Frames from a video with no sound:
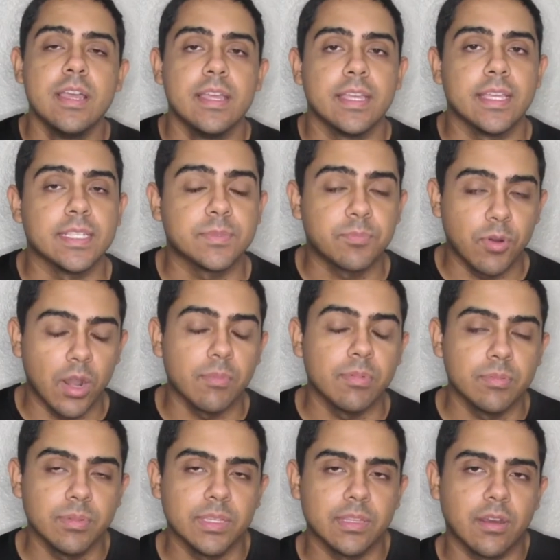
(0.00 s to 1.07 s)
is
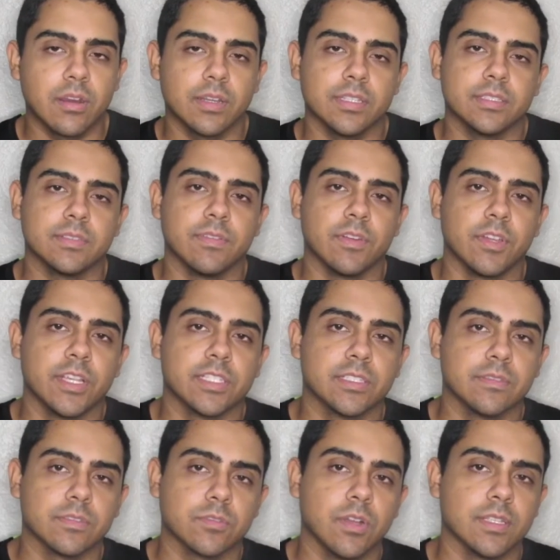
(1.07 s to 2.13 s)
probably the hardest variation
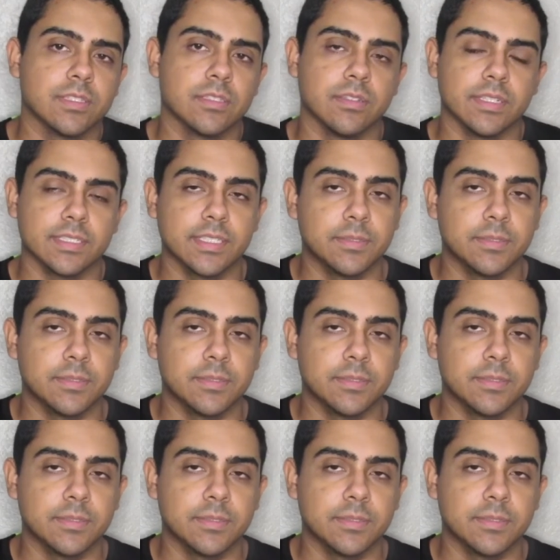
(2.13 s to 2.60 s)
of squats there is.